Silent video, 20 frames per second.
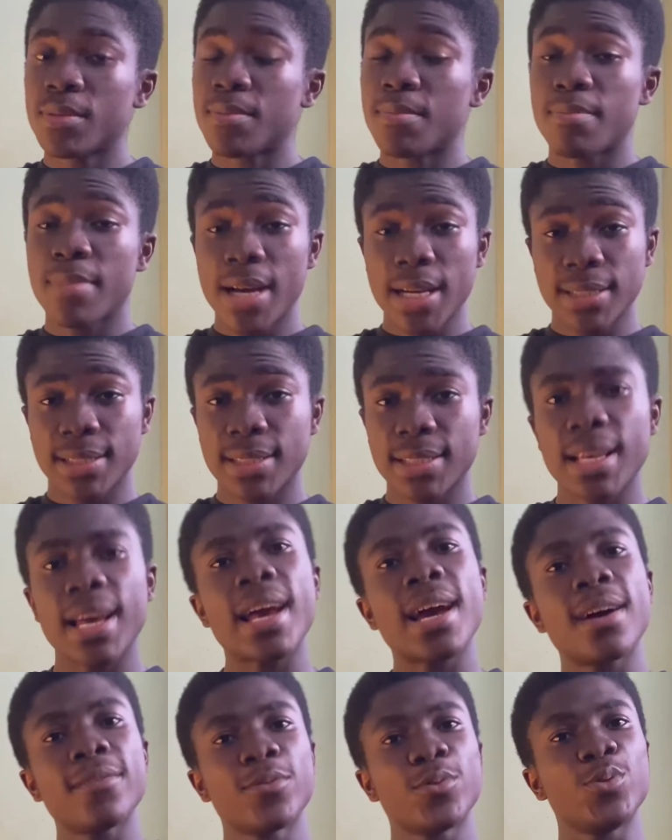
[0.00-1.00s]
But I
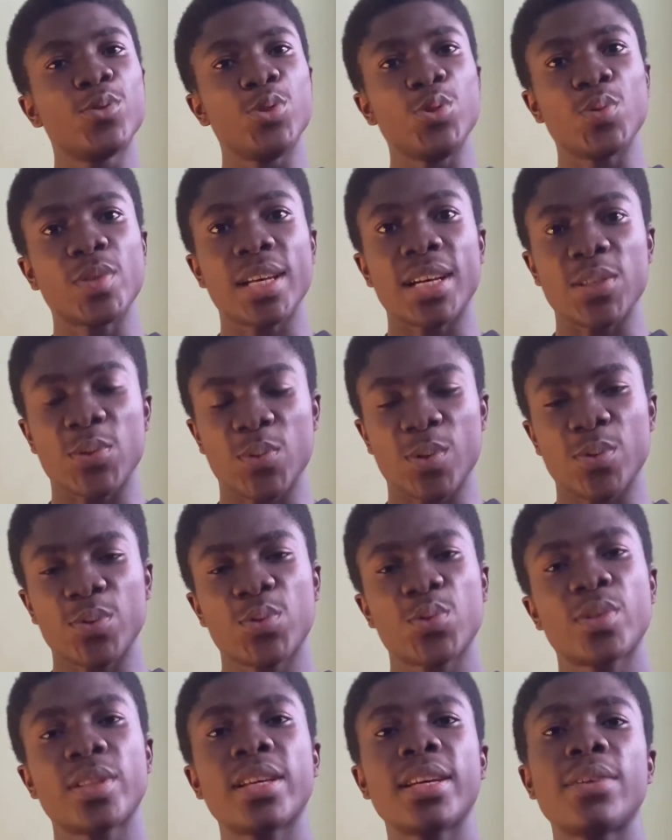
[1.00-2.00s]
have good news as well.
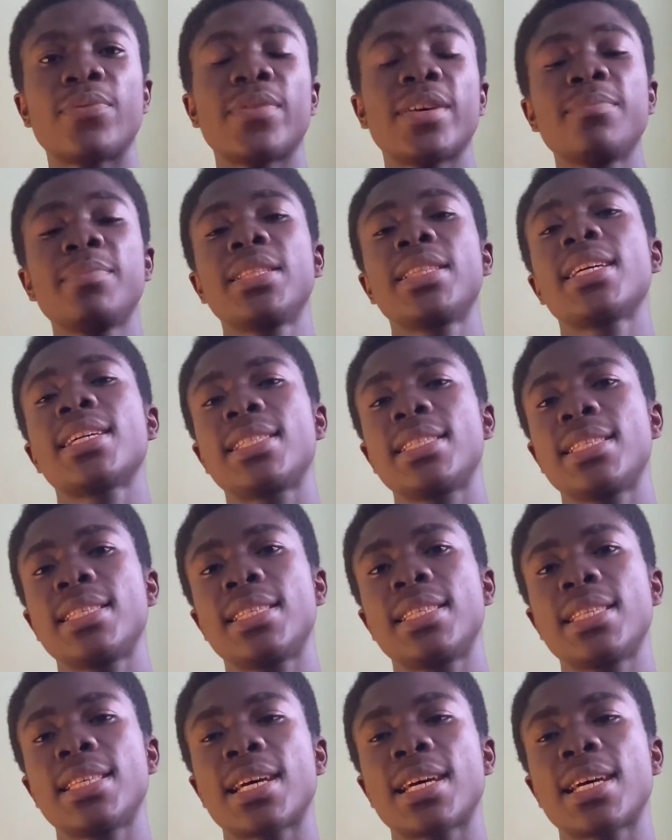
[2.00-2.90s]
So the Redmi 13c